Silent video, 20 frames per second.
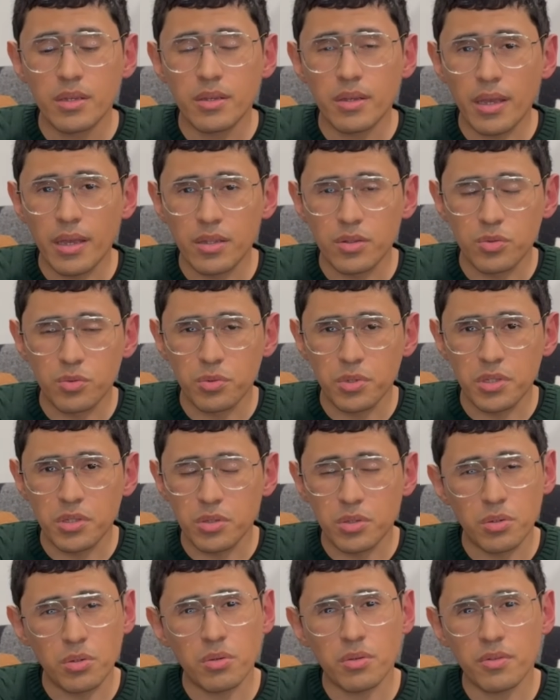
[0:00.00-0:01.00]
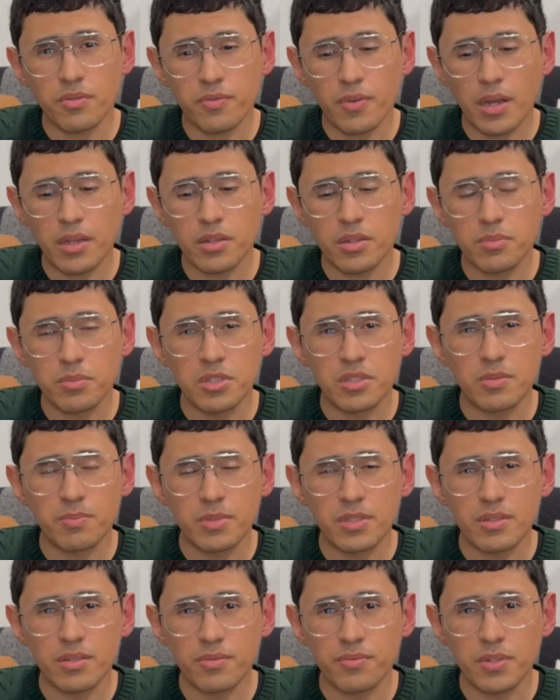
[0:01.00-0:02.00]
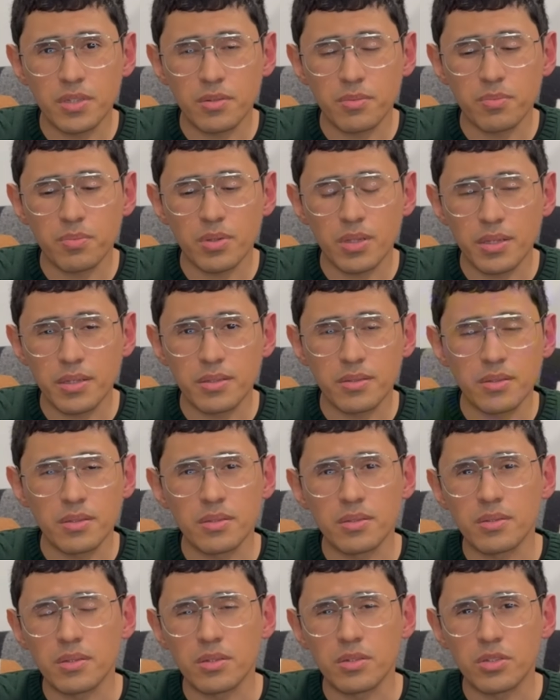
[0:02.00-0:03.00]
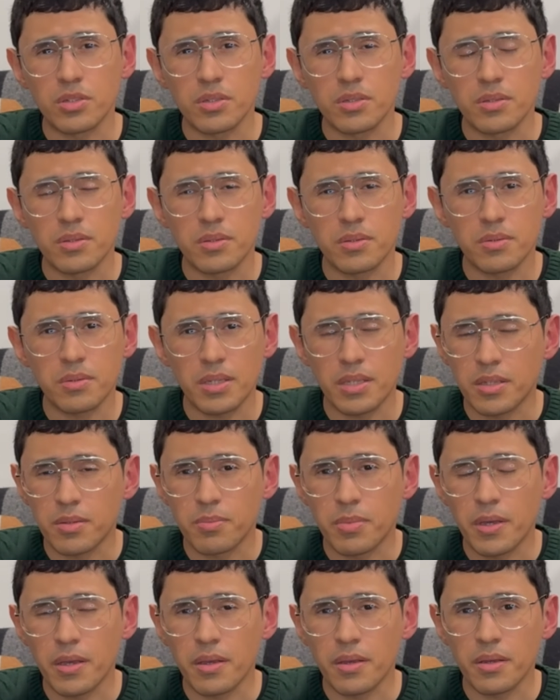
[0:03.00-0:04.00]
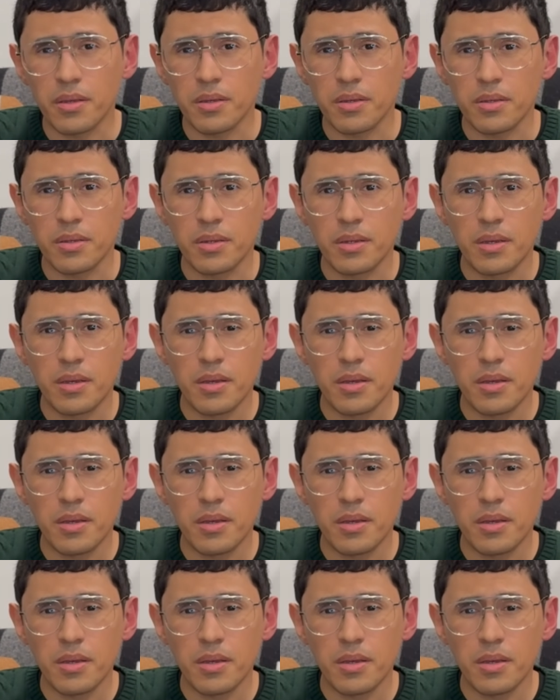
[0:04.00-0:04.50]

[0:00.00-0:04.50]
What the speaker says: And three, you could only find them in specific places such as eBay,